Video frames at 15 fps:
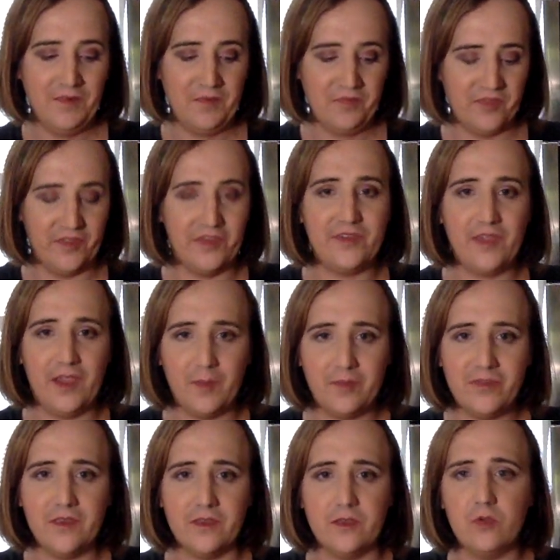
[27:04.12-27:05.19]
the same
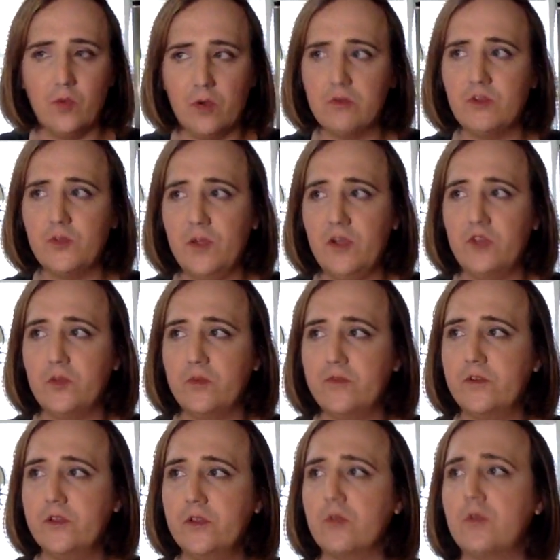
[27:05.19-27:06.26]
thing. You are responsible for
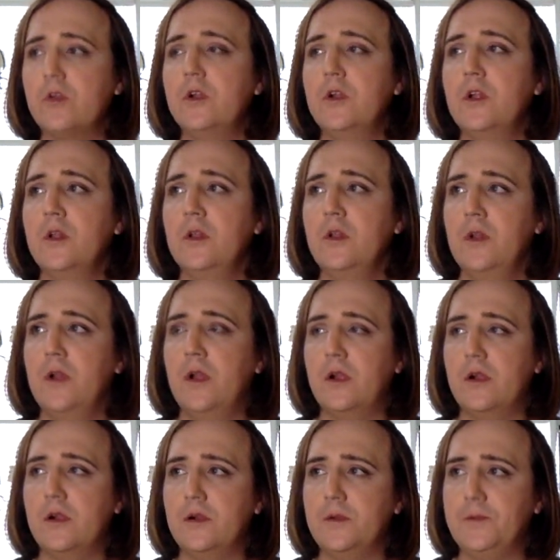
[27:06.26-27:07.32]
you.
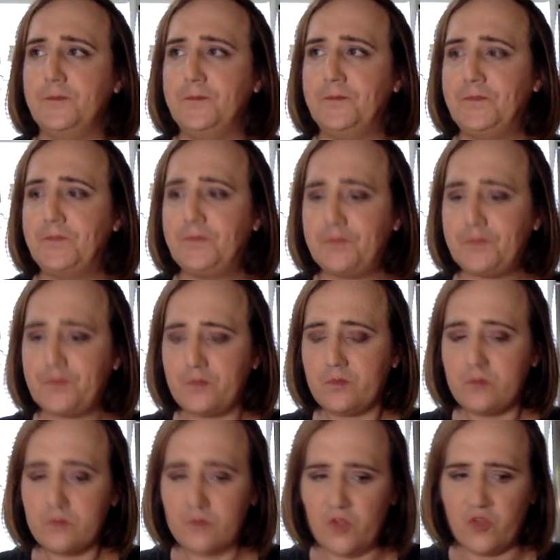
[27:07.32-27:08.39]

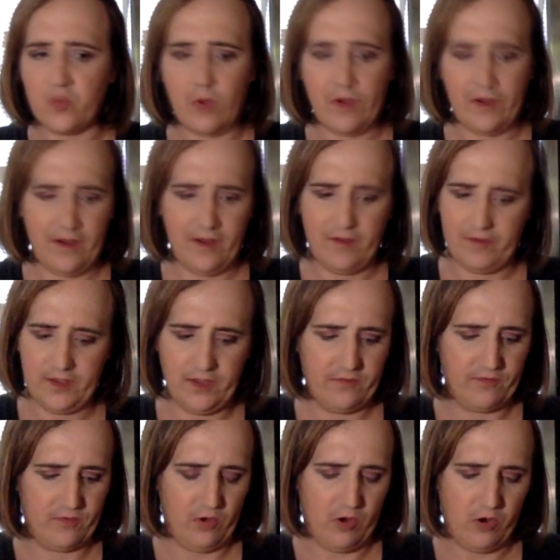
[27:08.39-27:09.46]
That's why I advocate
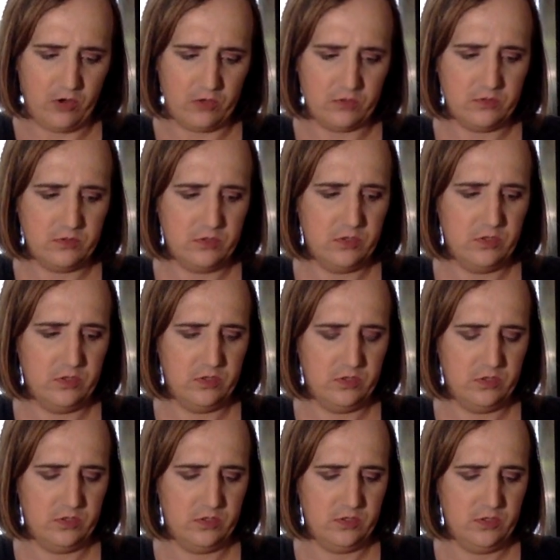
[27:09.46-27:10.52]
for all
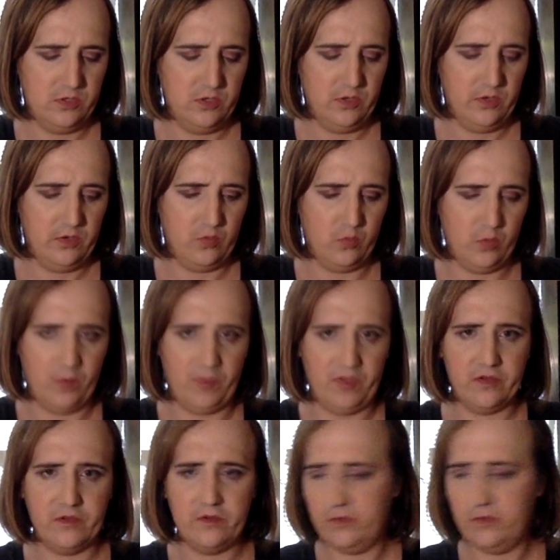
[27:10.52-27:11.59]
women